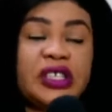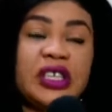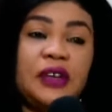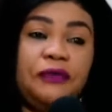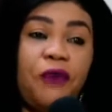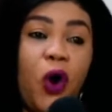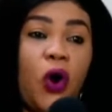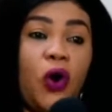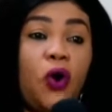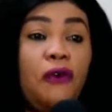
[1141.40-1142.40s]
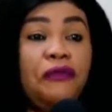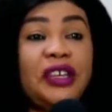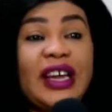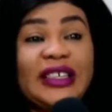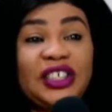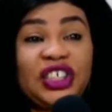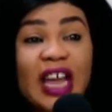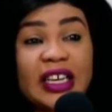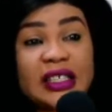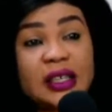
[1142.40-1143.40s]
for
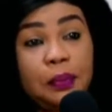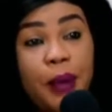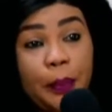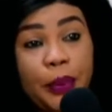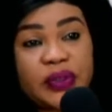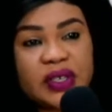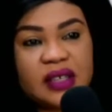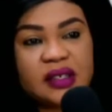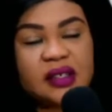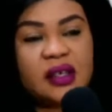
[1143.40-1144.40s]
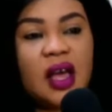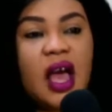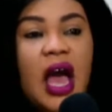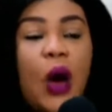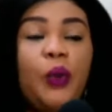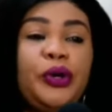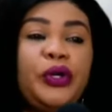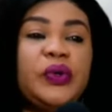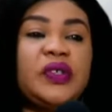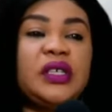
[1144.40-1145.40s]
confidentiality purposes, I will be
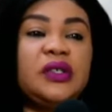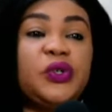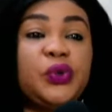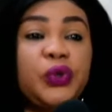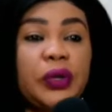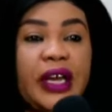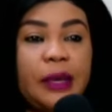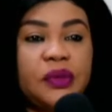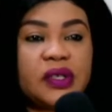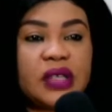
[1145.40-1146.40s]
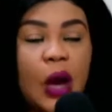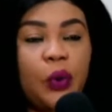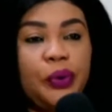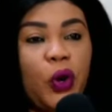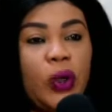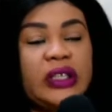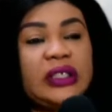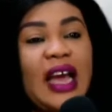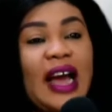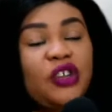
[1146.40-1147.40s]
using pseudonames. I won't be calling
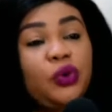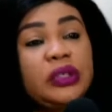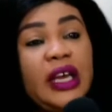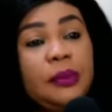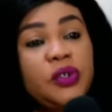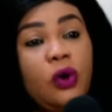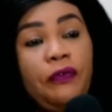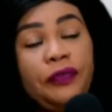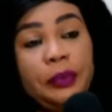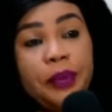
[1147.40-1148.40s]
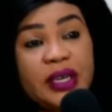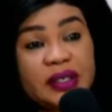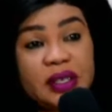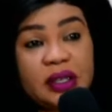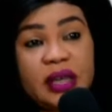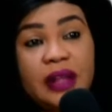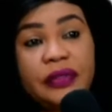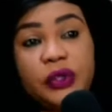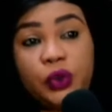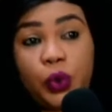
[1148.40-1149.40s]
the actual names of the person that the
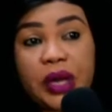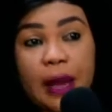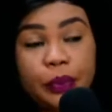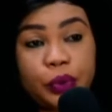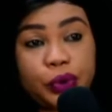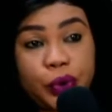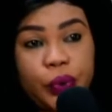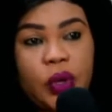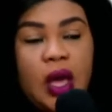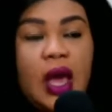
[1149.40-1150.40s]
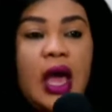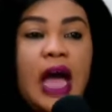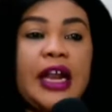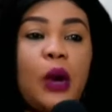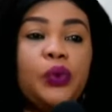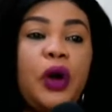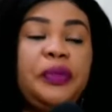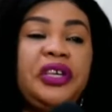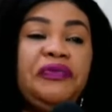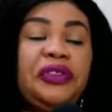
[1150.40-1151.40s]
story happened to. And I will not be
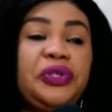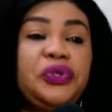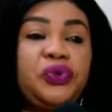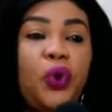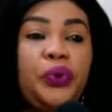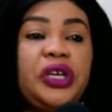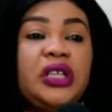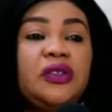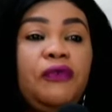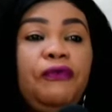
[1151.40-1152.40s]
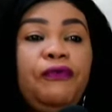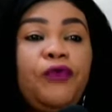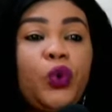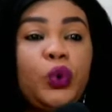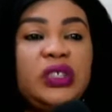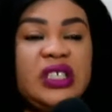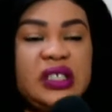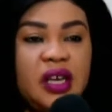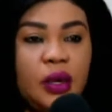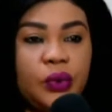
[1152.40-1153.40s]
giving the story in the full
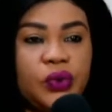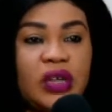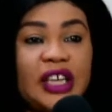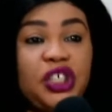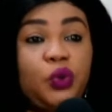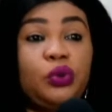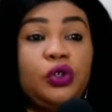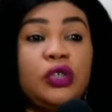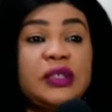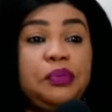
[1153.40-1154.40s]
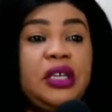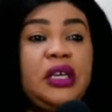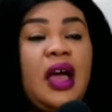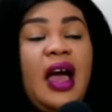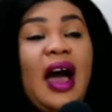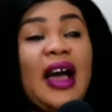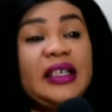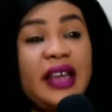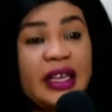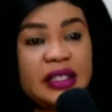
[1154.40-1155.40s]
detail so that she will not be
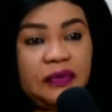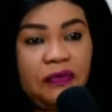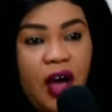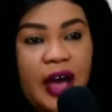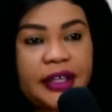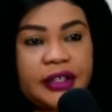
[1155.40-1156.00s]
identified.